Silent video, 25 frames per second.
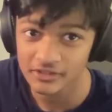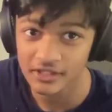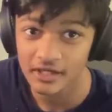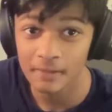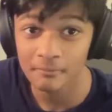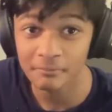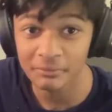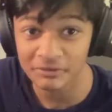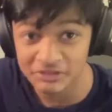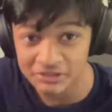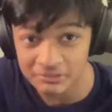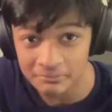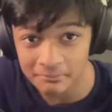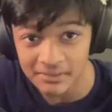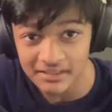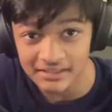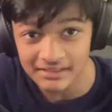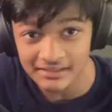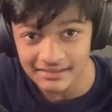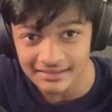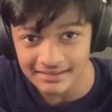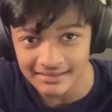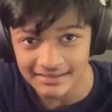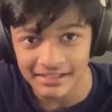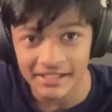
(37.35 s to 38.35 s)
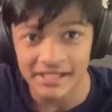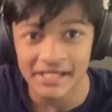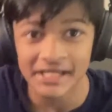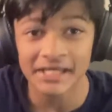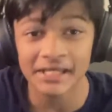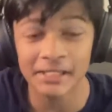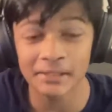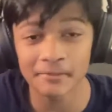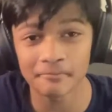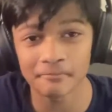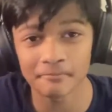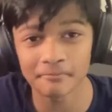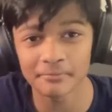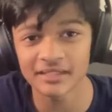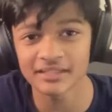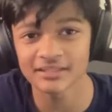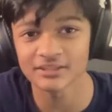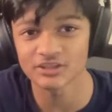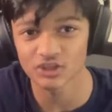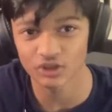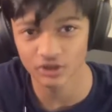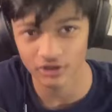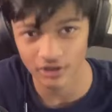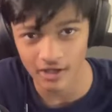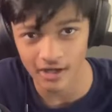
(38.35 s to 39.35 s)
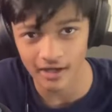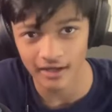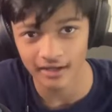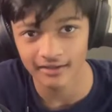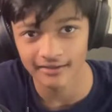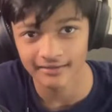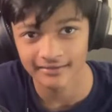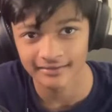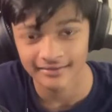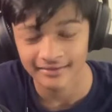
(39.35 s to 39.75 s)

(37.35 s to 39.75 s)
But to me, it means a lot.